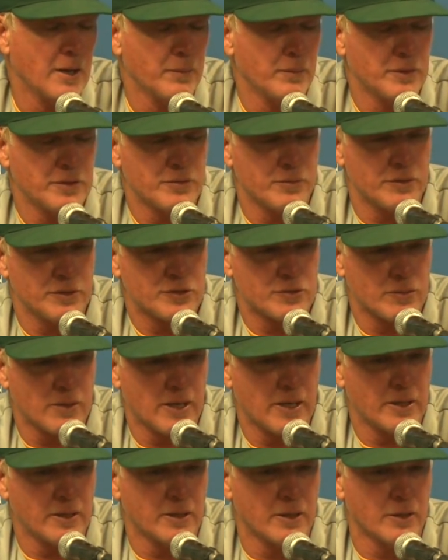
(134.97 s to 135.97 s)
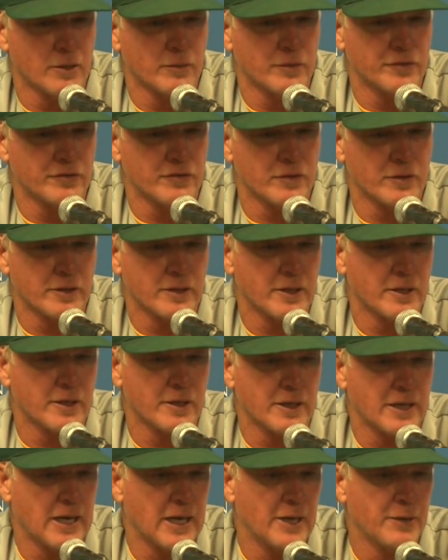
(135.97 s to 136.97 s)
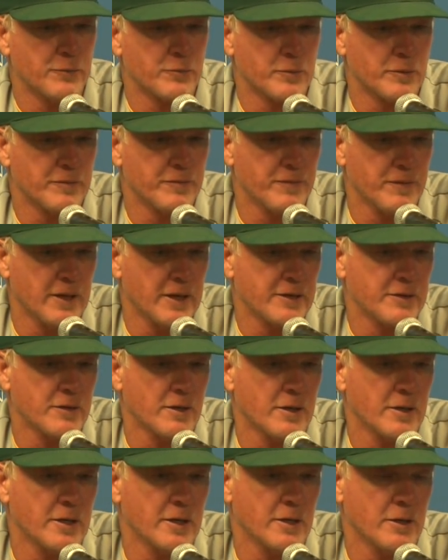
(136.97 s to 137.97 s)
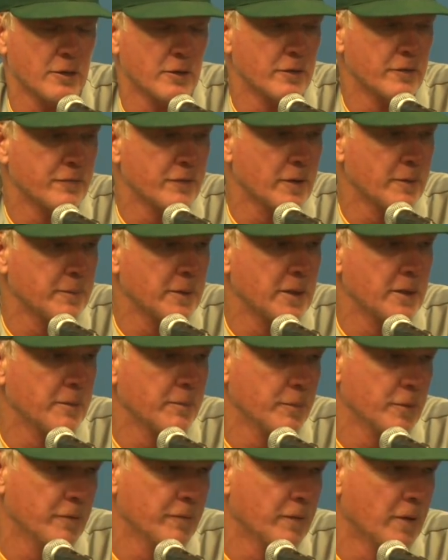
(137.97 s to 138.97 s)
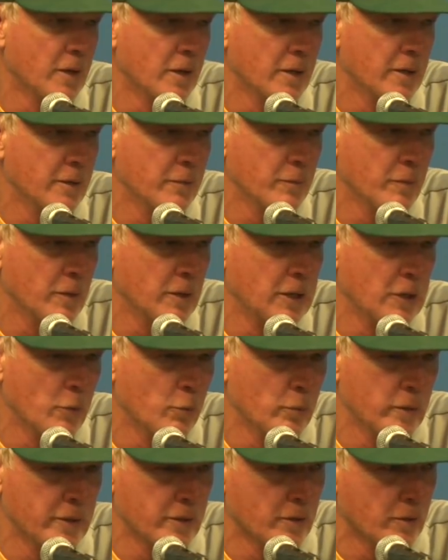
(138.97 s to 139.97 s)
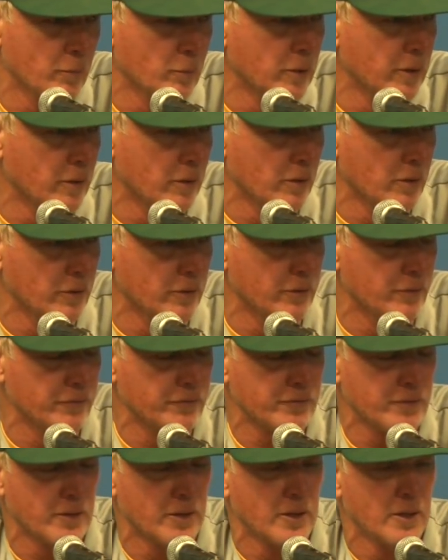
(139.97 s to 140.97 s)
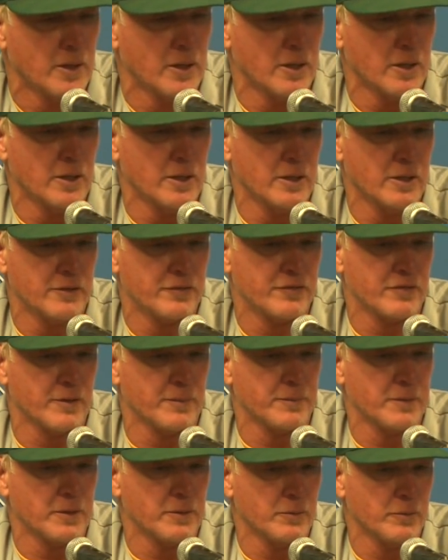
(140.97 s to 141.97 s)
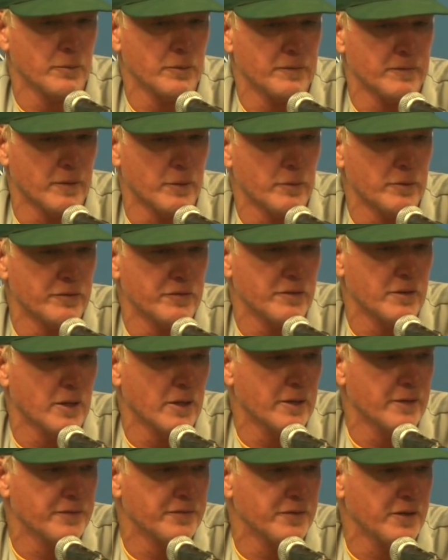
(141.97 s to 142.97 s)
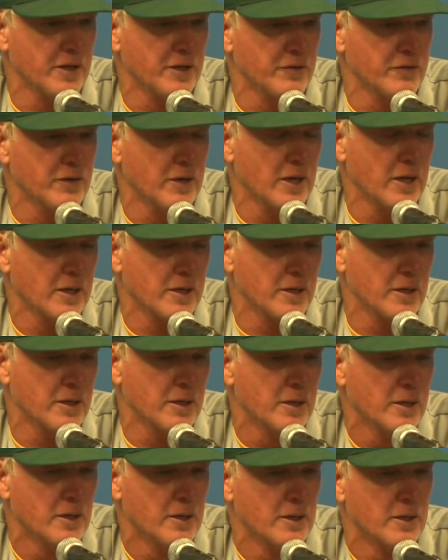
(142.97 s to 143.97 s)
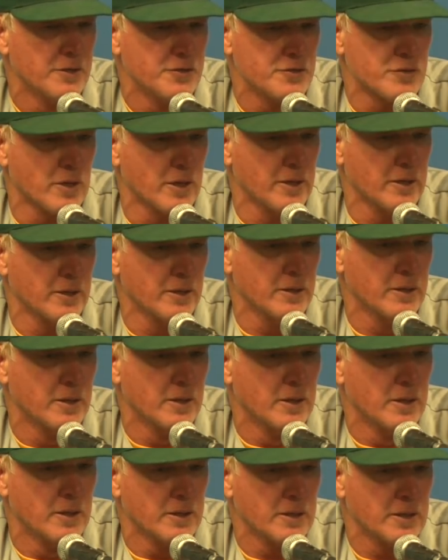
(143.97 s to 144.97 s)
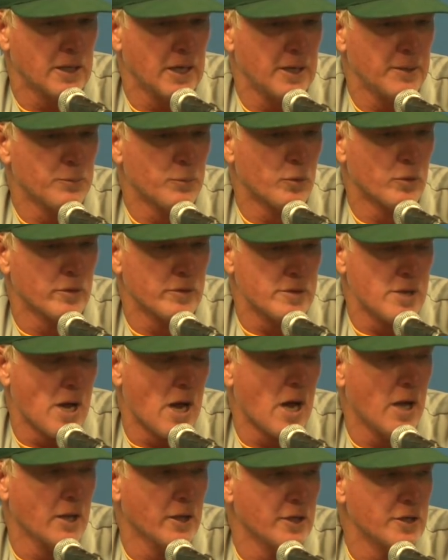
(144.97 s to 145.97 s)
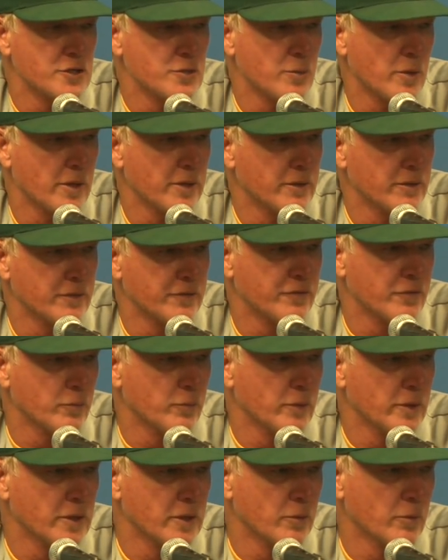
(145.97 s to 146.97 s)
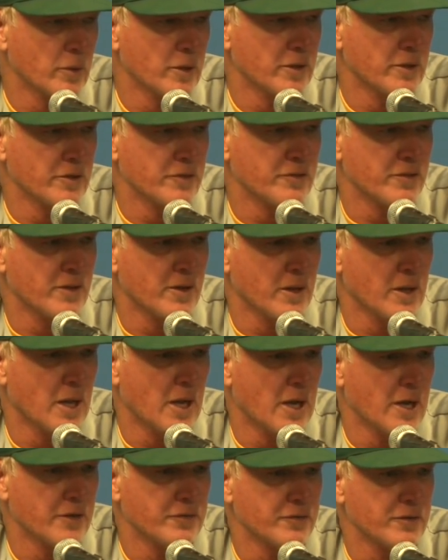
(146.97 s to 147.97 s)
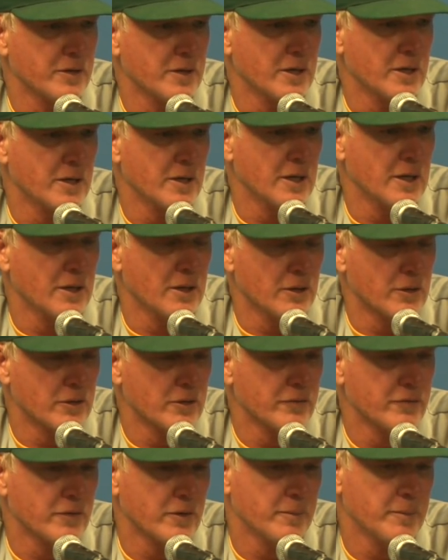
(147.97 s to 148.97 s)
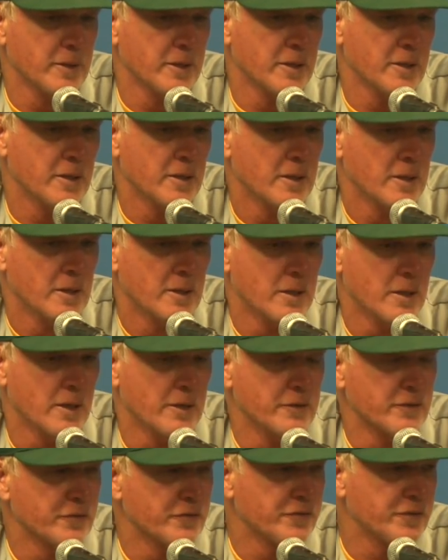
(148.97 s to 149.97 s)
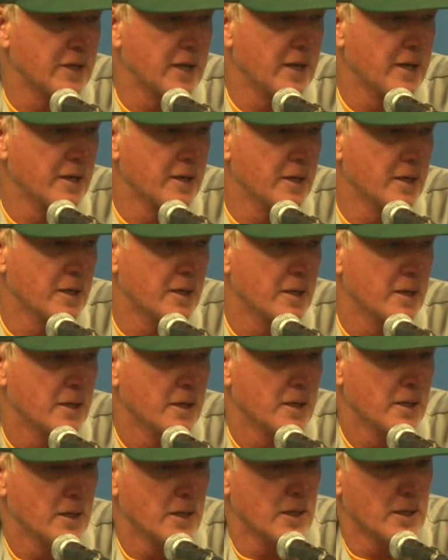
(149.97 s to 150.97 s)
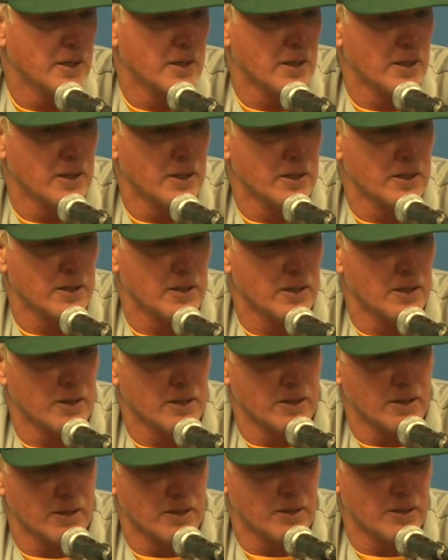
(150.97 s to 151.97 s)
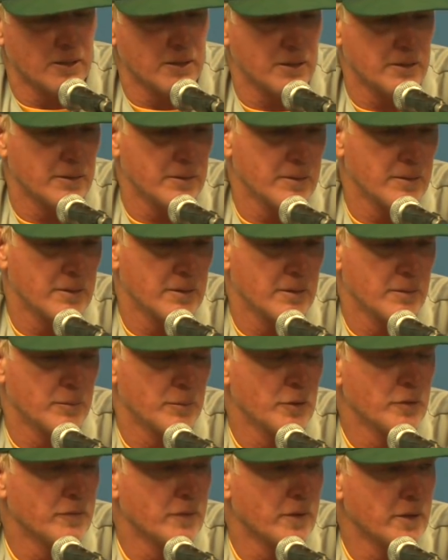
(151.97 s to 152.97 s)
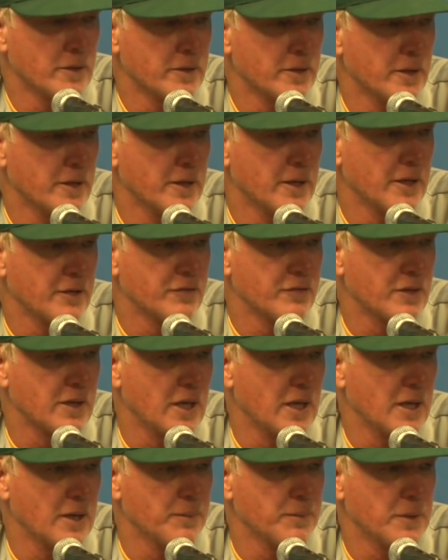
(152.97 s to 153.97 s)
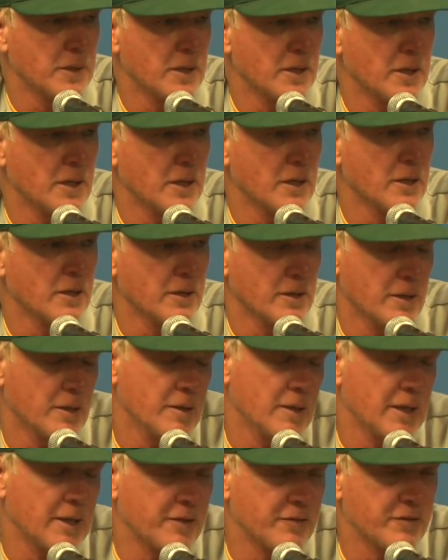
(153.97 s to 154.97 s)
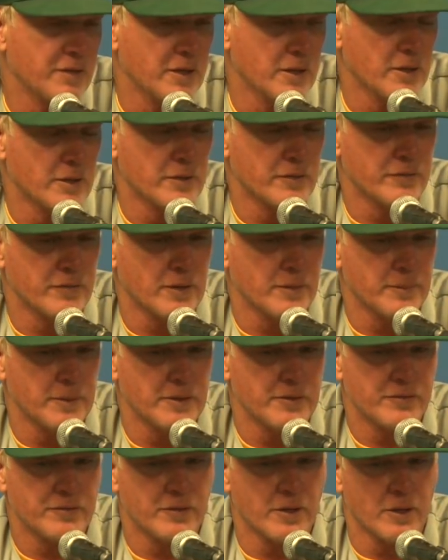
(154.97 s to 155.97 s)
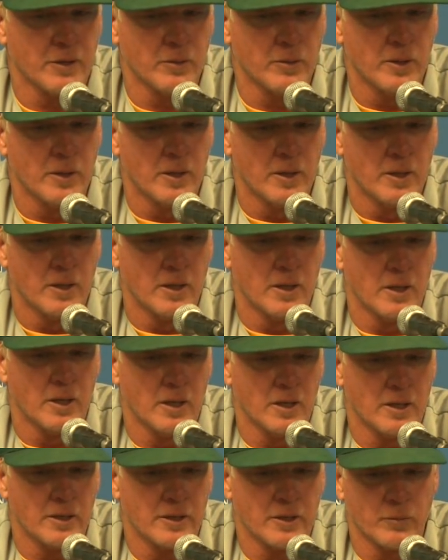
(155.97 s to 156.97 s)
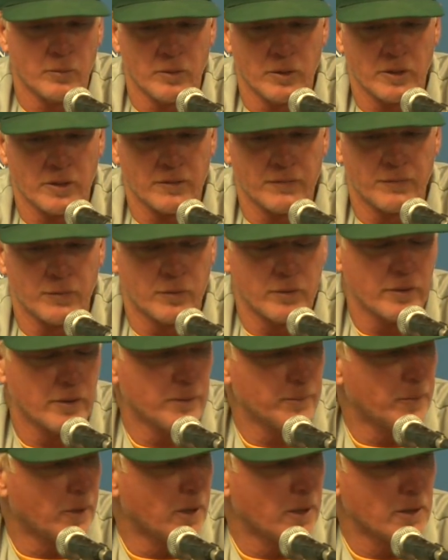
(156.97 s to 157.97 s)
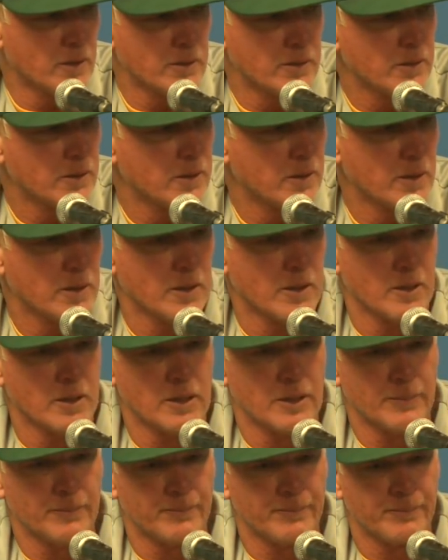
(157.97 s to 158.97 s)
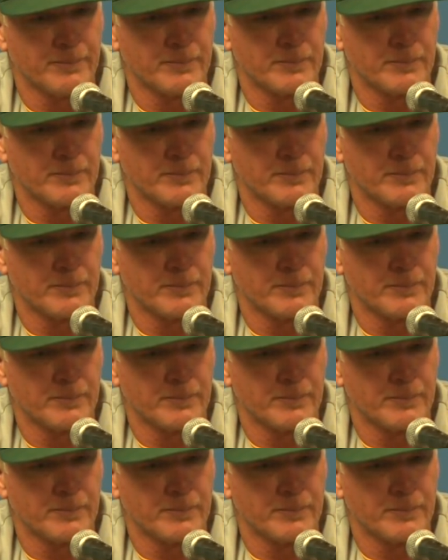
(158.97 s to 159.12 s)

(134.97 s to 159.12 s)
We try to always look at our games, reflect on it, learn from it, and move on, win or lose. It's something that we've always done at San Jack and try to gain more knowledge, whether it's a win or whether it's a loss, and learn from it, understand it, and then move on to the next game and like I said, learn from it. So, we're looking forward to tomorrow. I